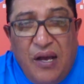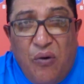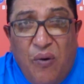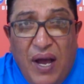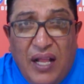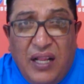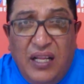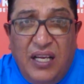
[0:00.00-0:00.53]

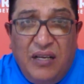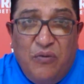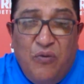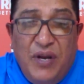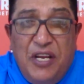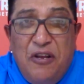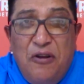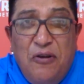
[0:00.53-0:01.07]
Well,
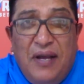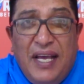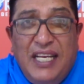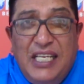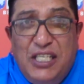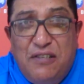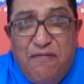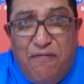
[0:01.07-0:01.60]
when you look at
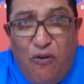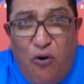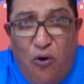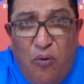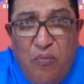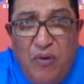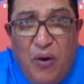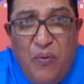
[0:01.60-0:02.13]
his
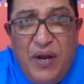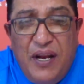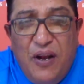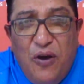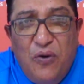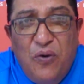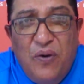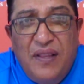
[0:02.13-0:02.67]
form, we
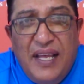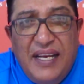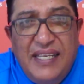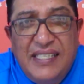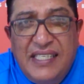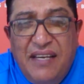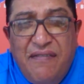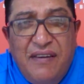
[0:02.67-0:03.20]
know that
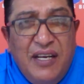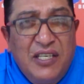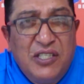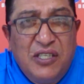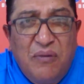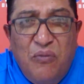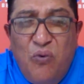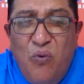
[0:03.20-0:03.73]
he's given
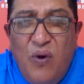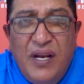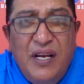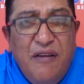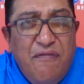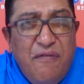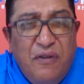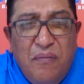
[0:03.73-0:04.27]
us some
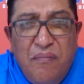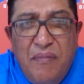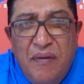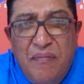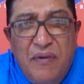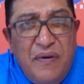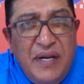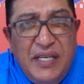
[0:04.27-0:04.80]
wonderful
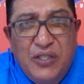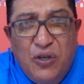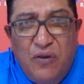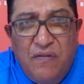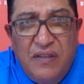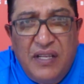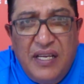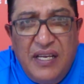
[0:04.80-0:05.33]
memories
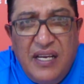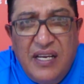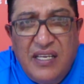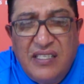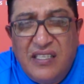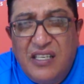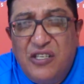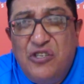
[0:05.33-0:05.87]
over the
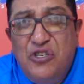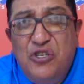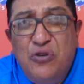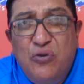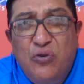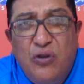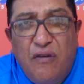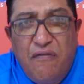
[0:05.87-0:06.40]
years. A
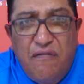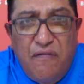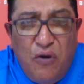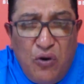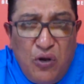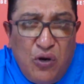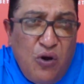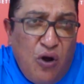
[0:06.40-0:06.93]
dual
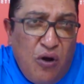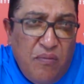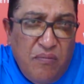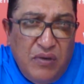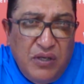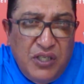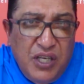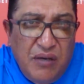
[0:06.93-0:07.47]
Vodacom
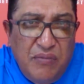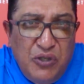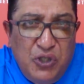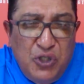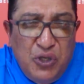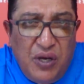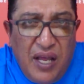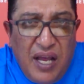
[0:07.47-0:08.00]
Durban
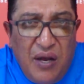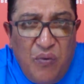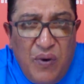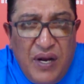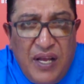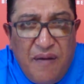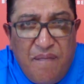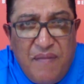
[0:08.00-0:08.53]
July
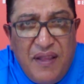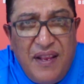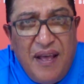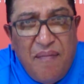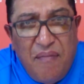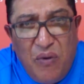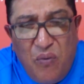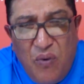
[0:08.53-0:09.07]
winner,
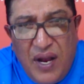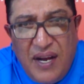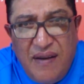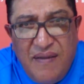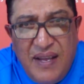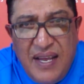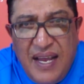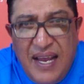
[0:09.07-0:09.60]
number 1.